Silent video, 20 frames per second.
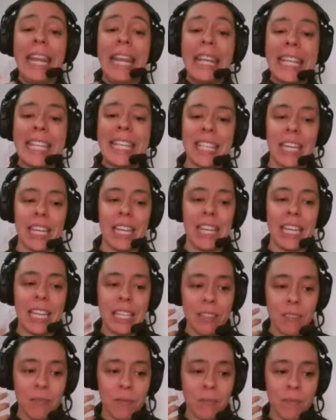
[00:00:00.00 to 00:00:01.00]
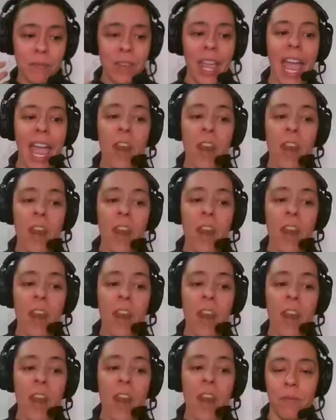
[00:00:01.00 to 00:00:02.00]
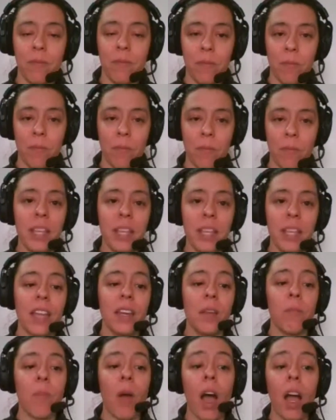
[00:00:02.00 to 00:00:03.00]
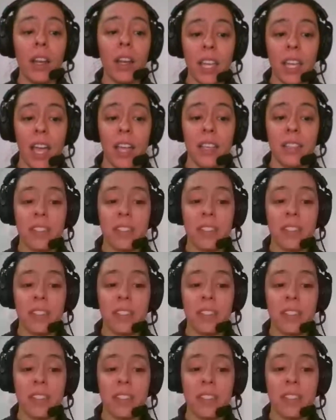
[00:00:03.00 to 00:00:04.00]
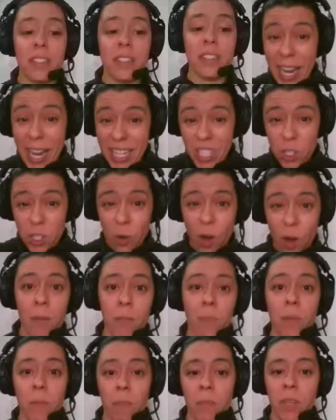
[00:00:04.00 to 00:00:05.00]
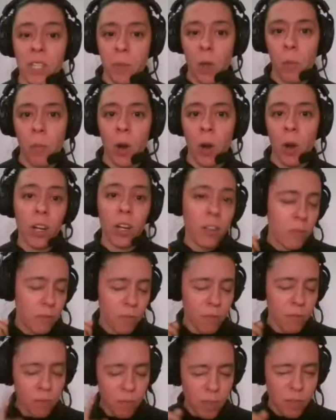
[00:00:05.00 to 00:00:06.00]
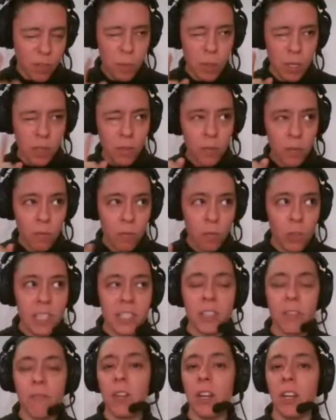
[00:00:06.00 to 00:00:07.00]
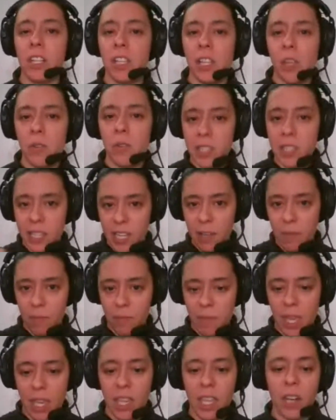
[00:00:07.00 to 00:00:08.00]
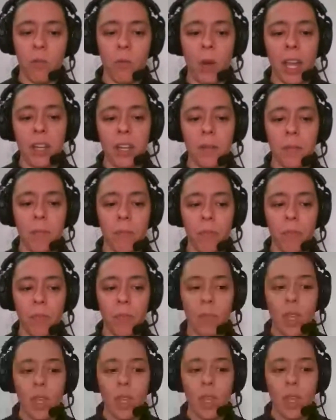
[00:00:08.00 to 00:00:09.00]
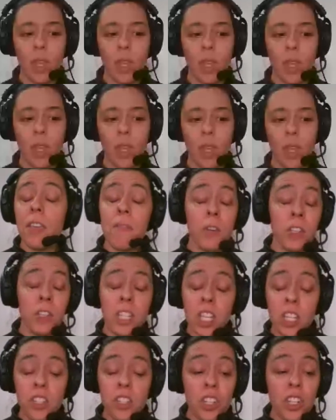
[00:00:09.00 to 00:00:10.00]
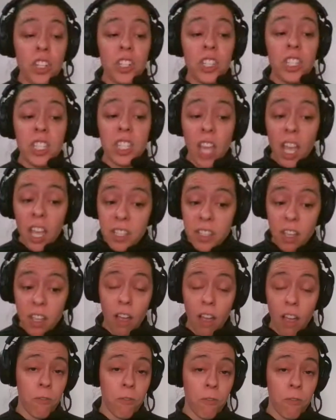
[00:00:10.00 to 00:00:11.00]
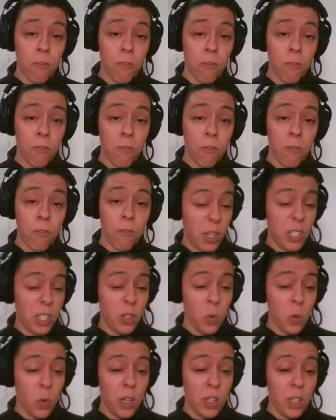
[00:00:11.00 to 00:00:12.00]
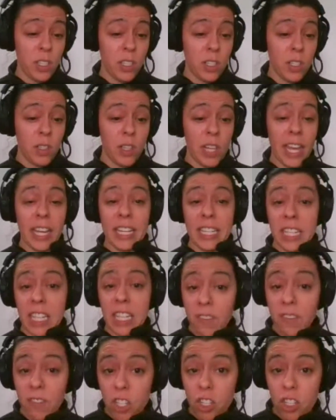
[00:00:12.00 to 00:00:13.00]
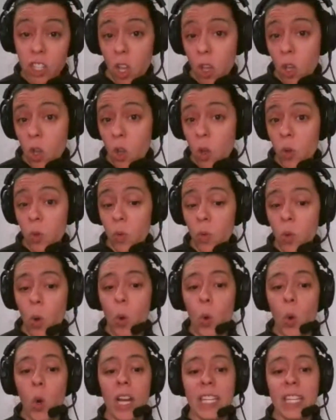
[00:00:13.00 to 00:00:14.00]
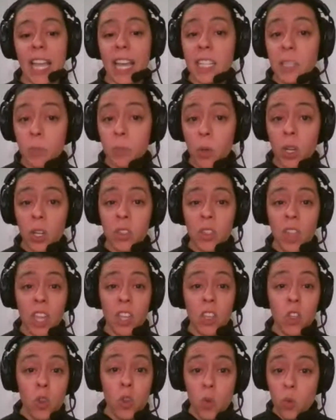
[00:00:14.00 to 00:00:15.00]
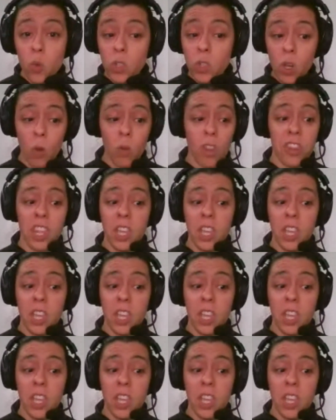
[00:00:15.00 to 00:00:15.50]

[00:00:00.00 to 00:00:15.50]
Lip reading: and writing. By assigning podcasts, they have to transcribe a small part of. They have to listen very closely and get it right. If your teacher does offer you a learning resource, like a TV show or a textbook that you don't think will help you,